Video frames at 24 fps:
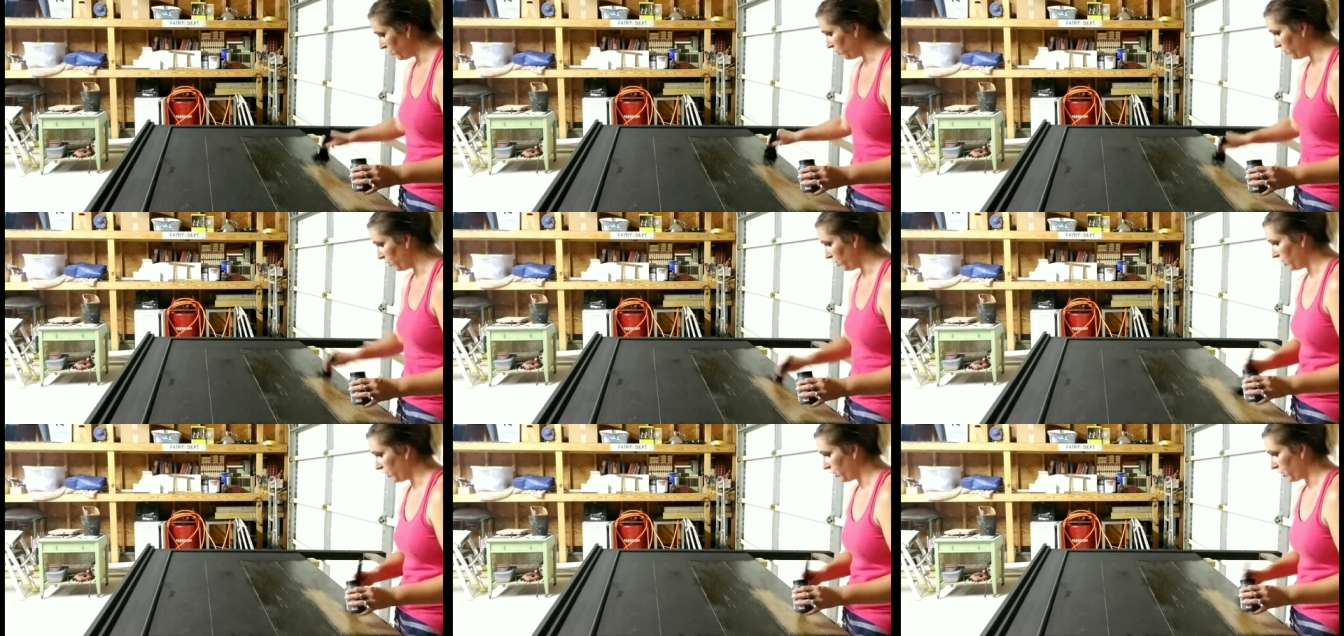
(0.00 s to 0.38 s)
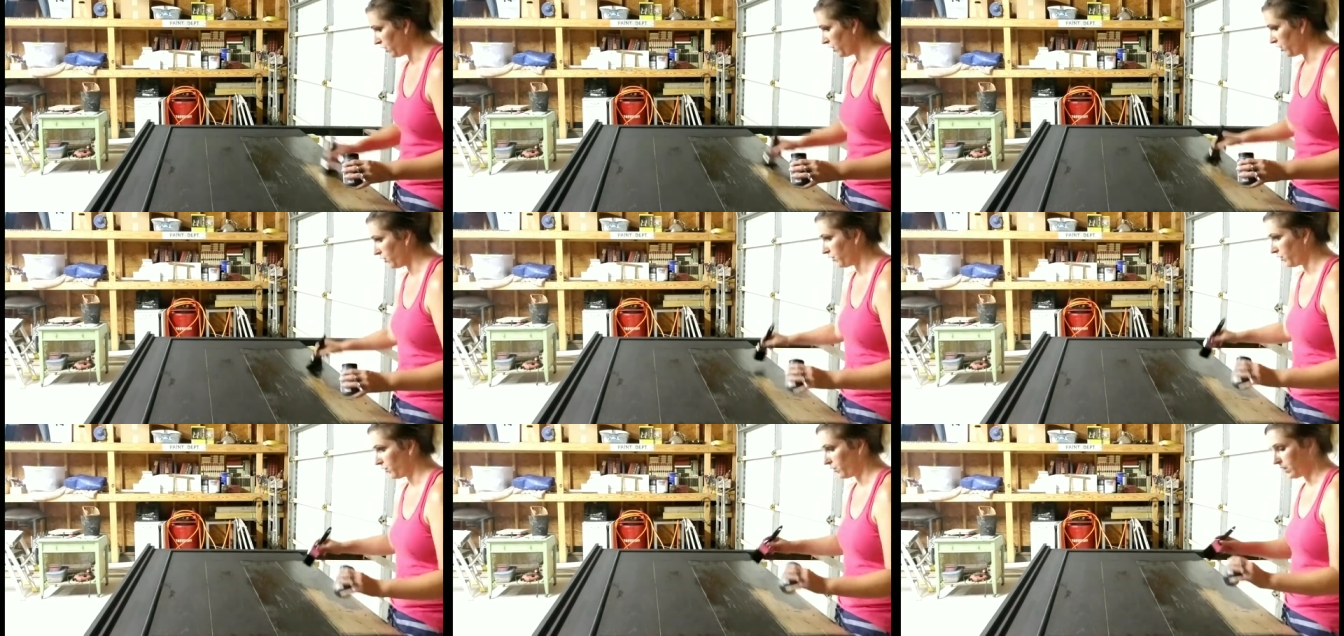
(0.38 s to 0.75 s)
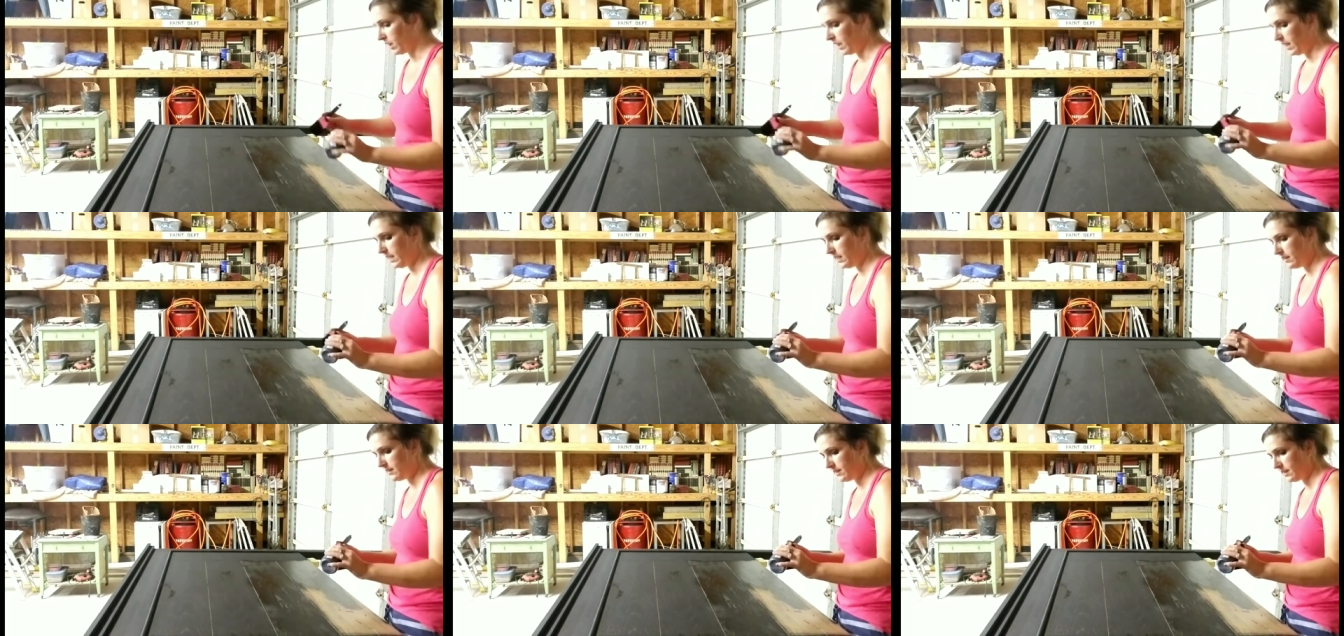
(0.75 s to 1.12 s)
to look
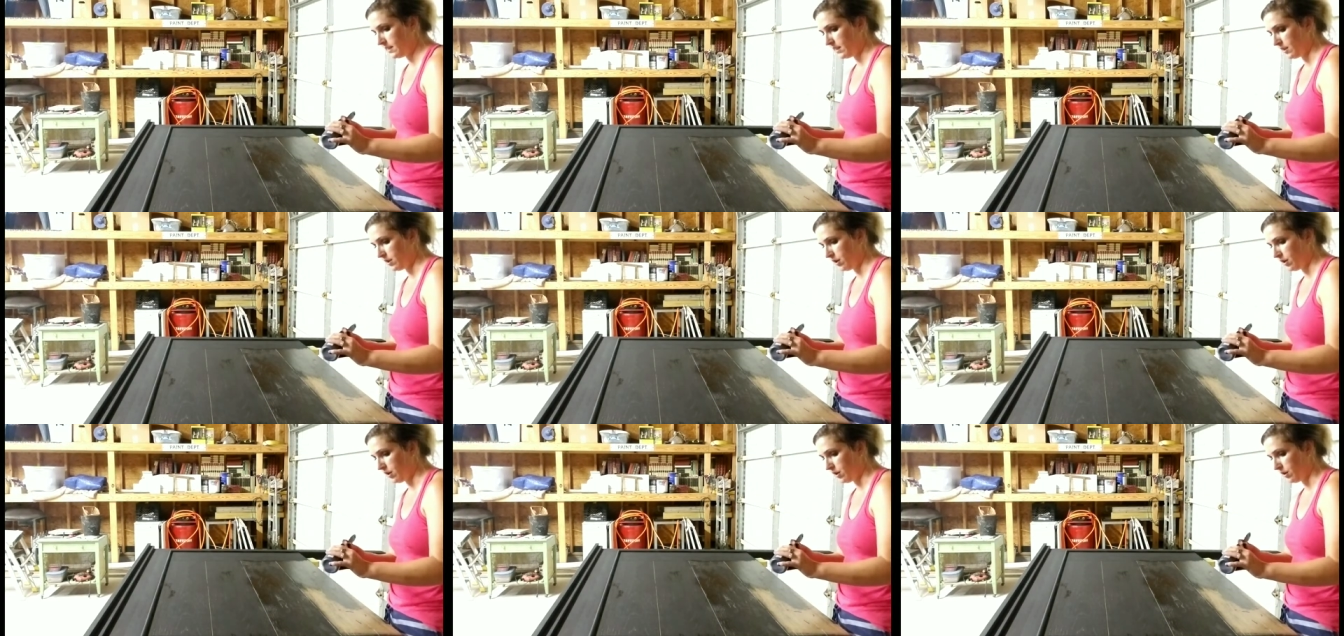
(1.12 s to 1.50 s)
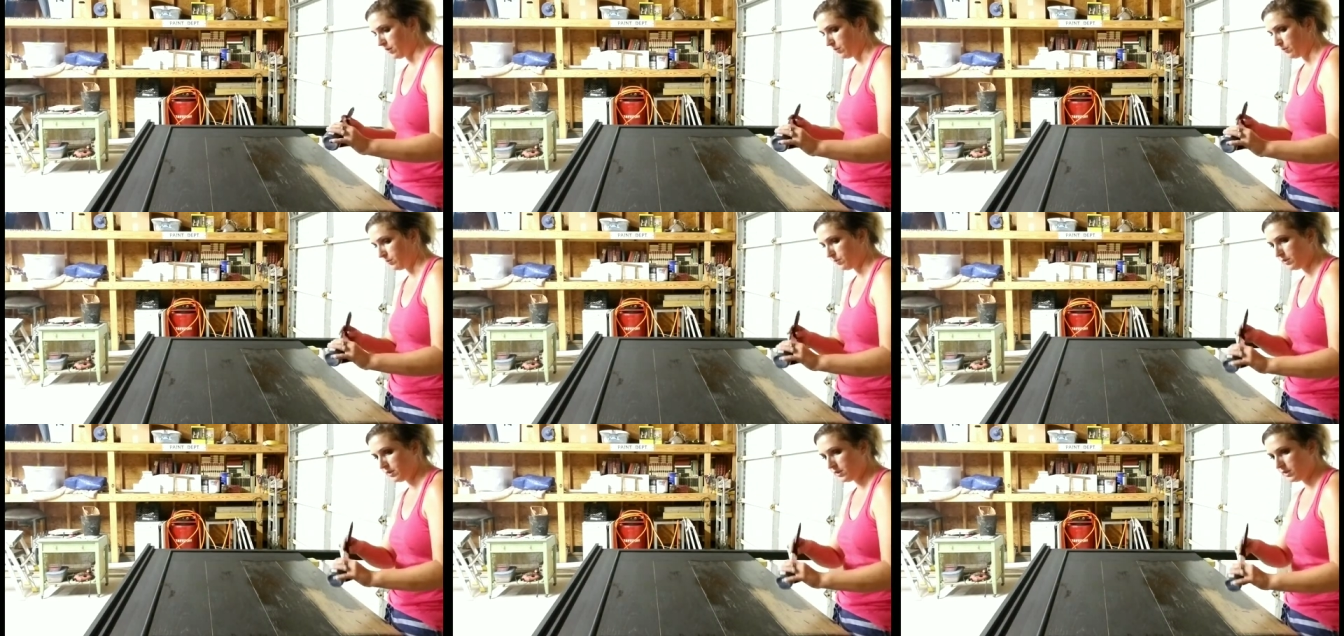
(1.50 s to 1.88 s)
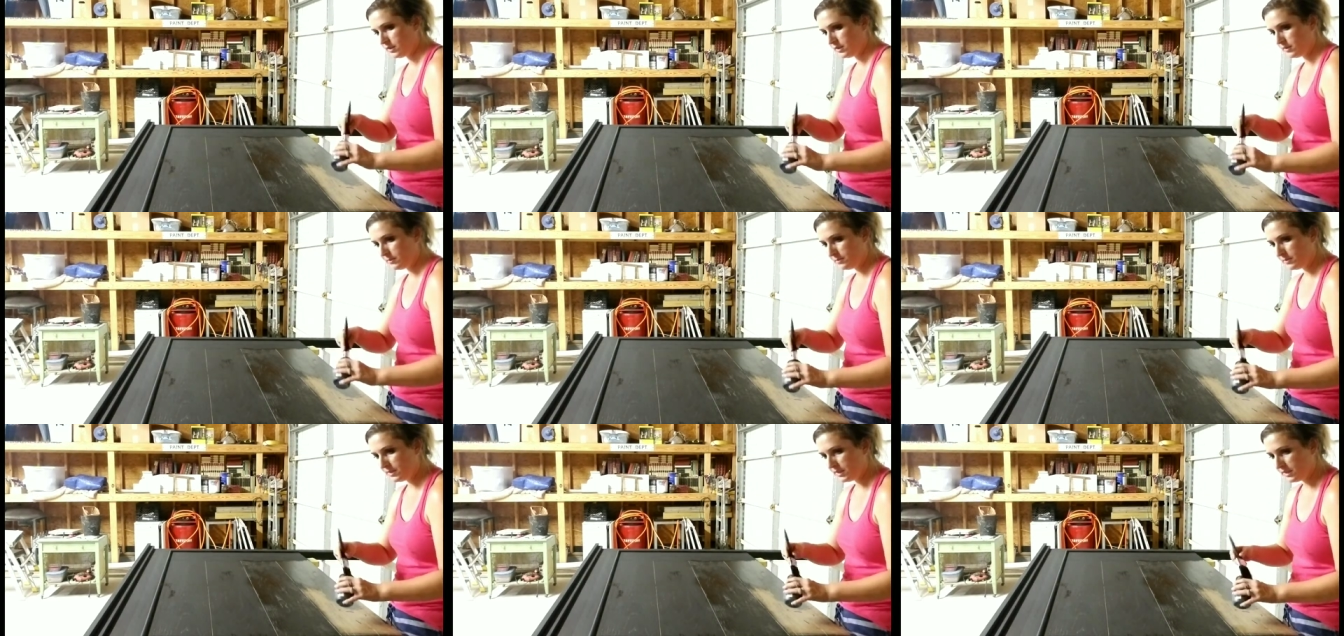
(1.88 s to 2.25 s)
great in her
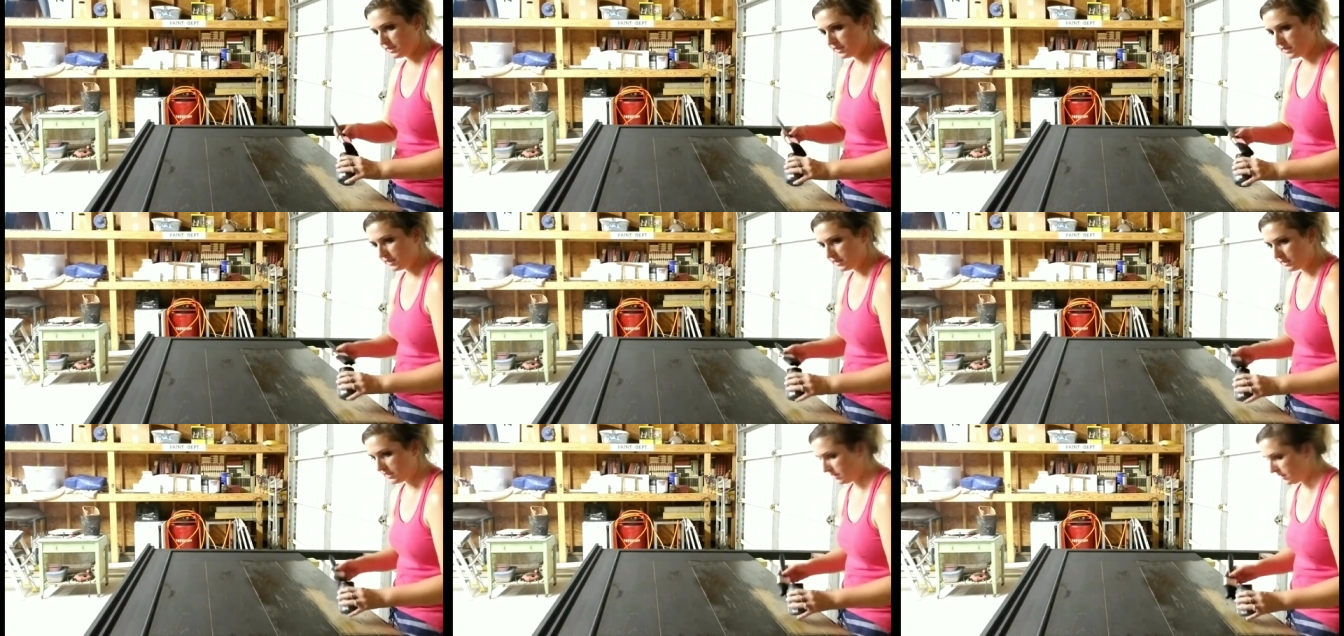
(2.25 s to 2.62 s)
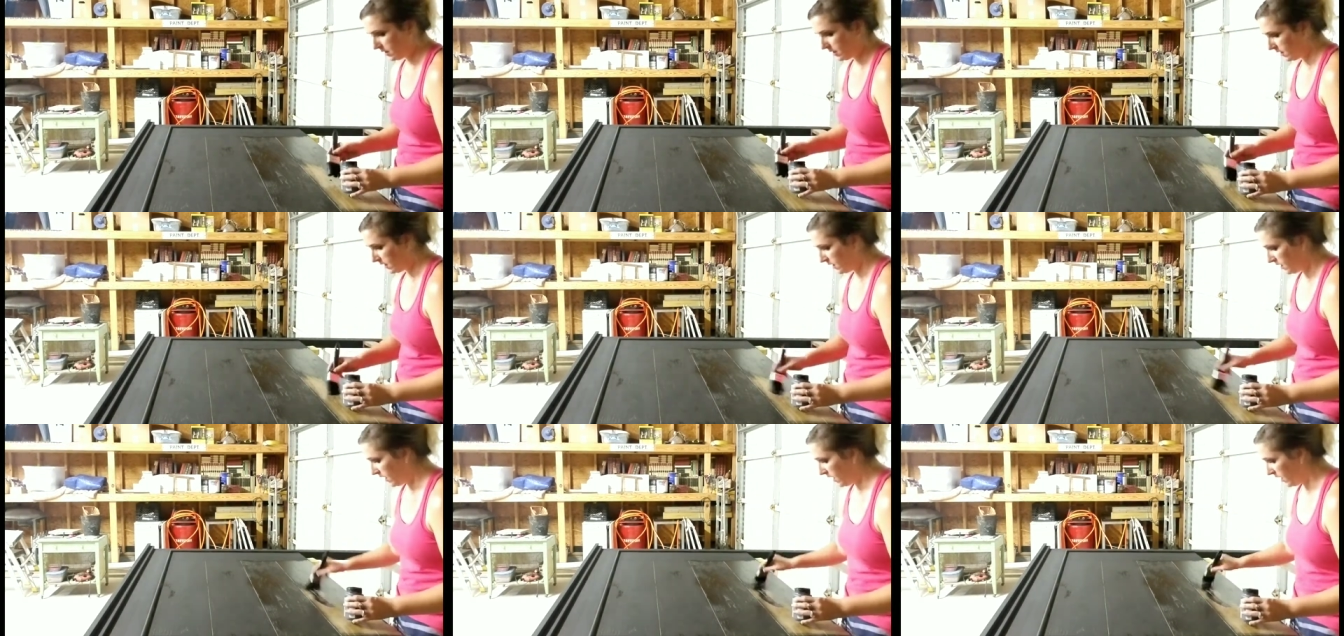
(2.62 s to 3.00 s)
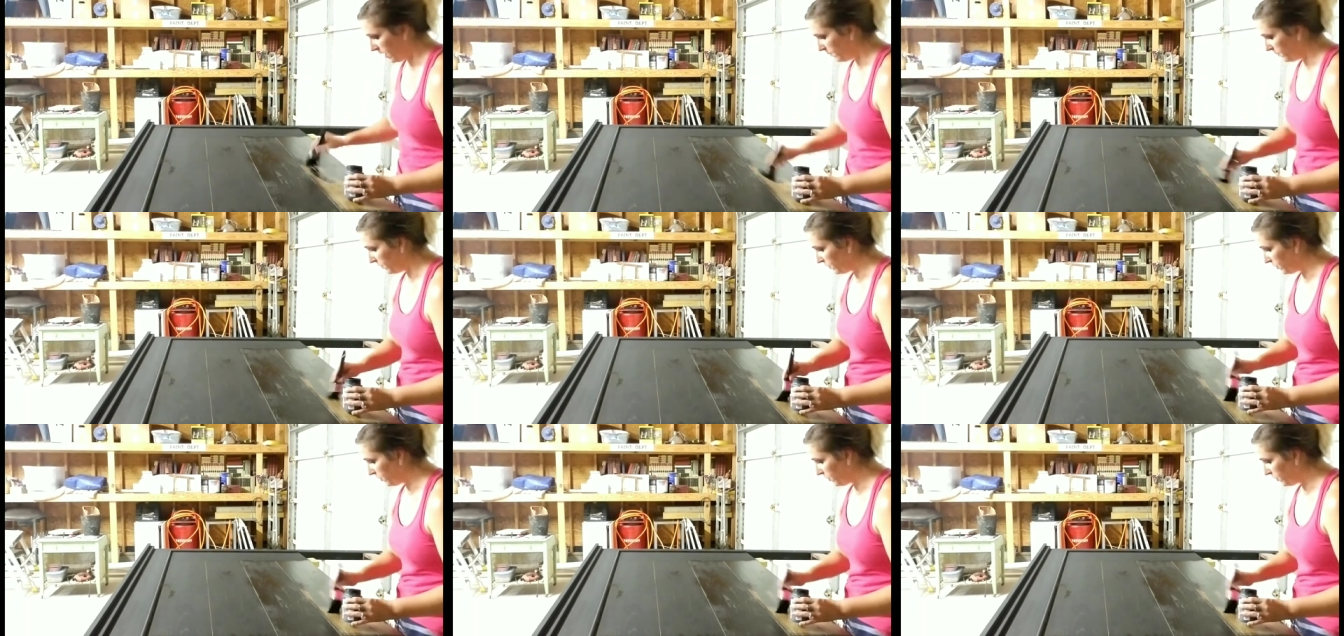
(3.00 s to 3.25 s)
room. I'm